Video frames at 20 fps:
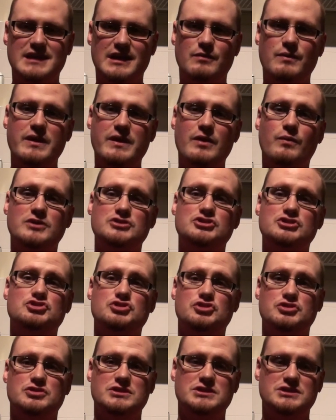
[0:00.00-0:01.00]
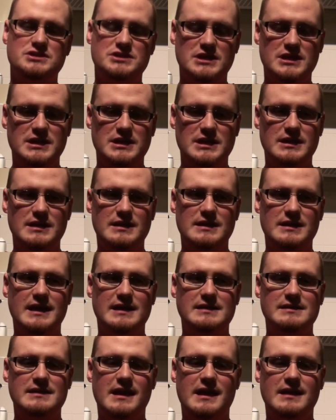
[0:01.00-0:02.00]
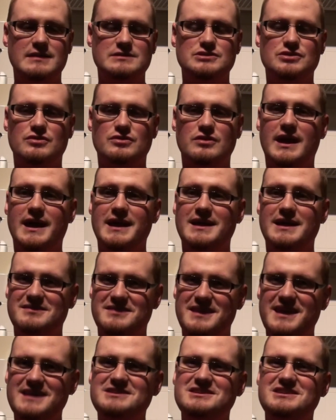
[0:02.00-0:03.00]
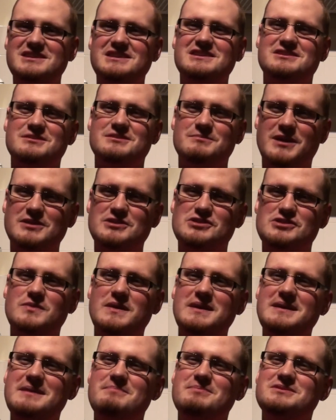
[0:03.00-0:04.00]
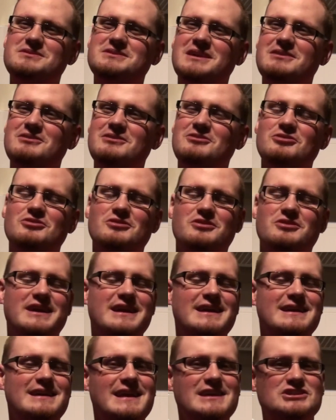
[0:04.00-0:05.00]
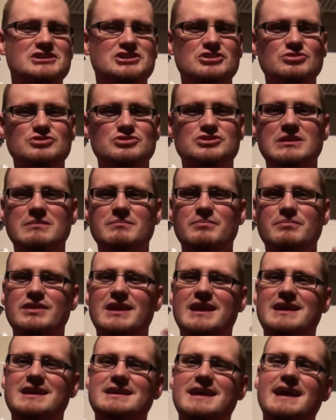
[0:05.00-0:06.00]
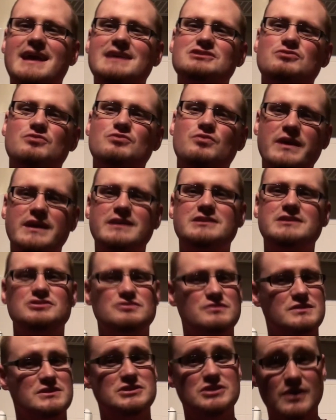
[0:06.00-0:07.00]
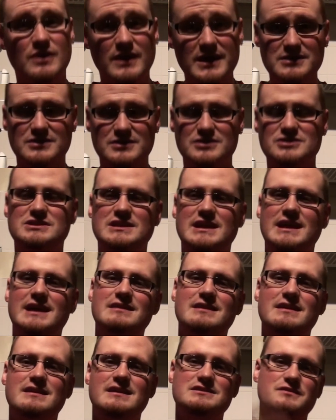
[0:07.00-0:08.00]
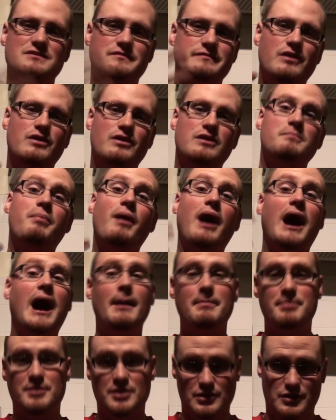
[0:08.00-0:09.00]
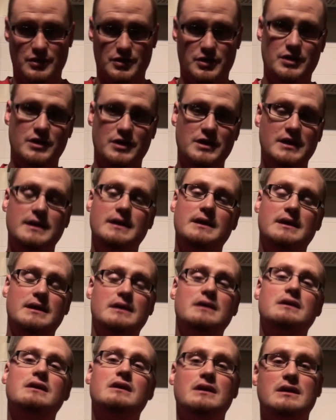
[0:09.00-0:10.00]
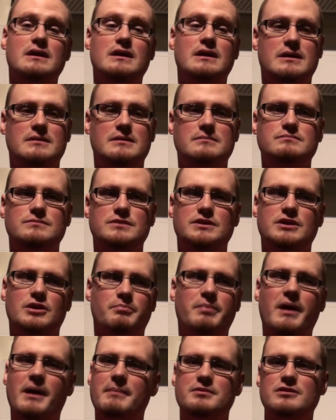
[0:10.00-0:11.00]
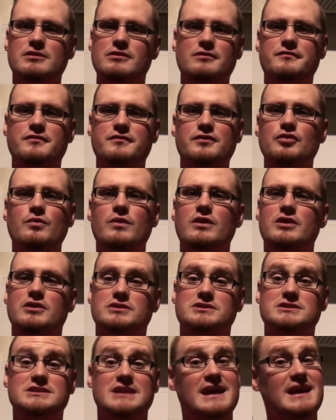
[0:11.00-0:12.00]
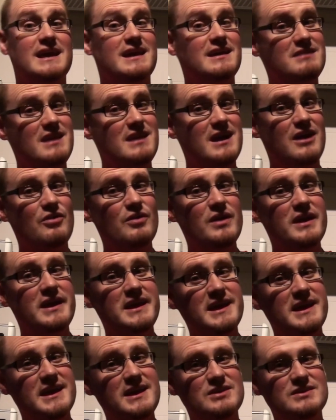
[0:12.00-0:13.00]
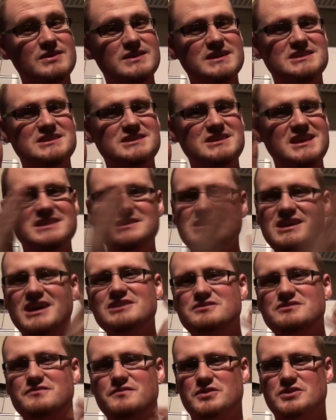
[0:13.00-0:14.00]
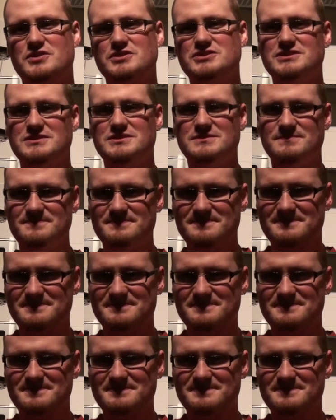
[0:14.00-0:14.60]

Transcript: when you watch a certain scene and you're like, that scene is about 20% cooler. It is so simple yet it has a ring to it. So I understand that it's a very popular, popular few words. Now here is the Dutch version.